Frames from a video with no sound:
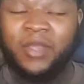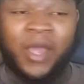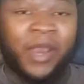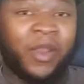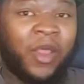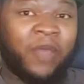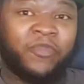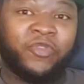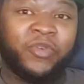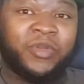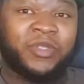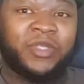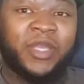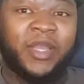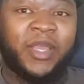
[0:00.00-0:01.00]
I love
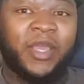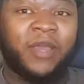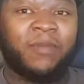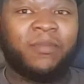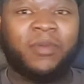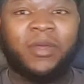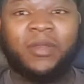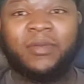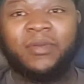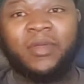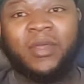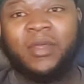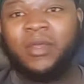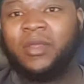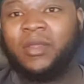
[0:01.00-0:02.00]
Jordan Stidham, but,
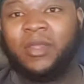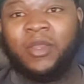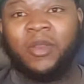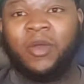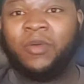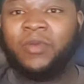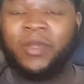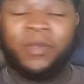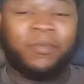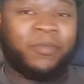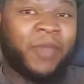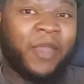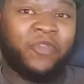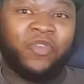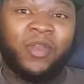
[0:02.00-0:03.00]
you know, the
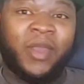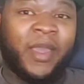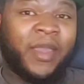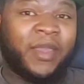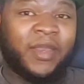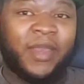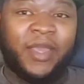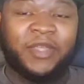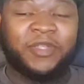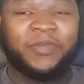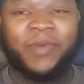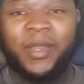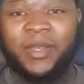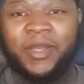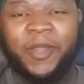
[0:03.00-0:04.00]
Patriot line
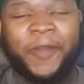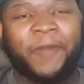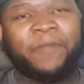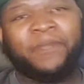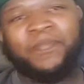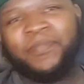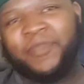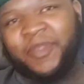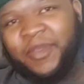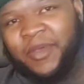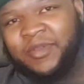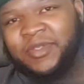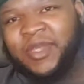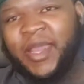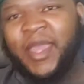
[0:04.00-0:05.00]
connection right there. You
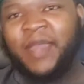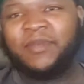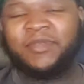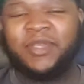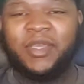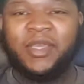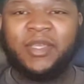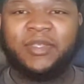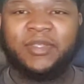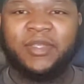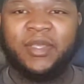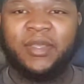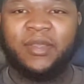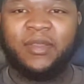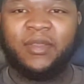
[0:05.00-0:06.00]
go to the A F C
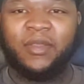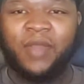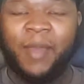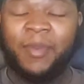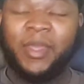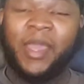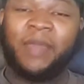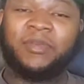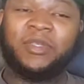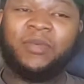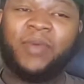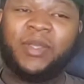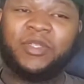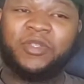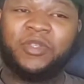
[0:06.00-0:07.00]
East. I mean, A F
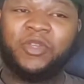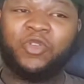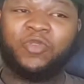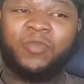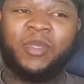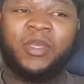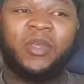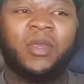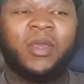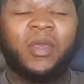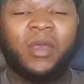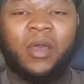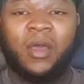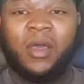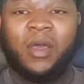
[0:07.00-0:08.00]
C West, excuse me.
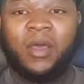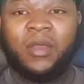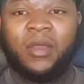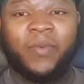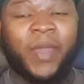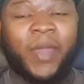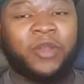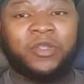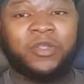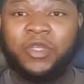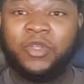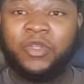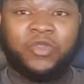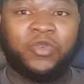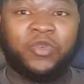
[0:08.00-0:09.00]
Uh, the Raiders
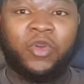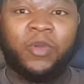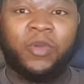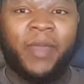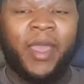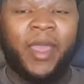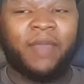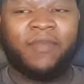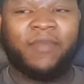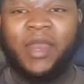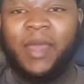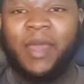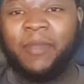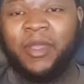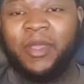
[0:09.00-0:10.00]
could use a quarterback if
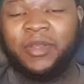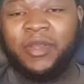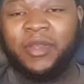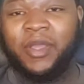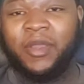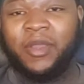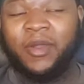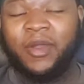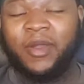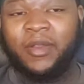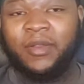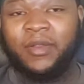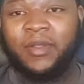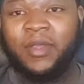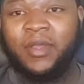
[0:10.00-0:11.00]
they're not married to Derek
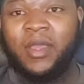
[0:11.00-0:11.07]
Carr.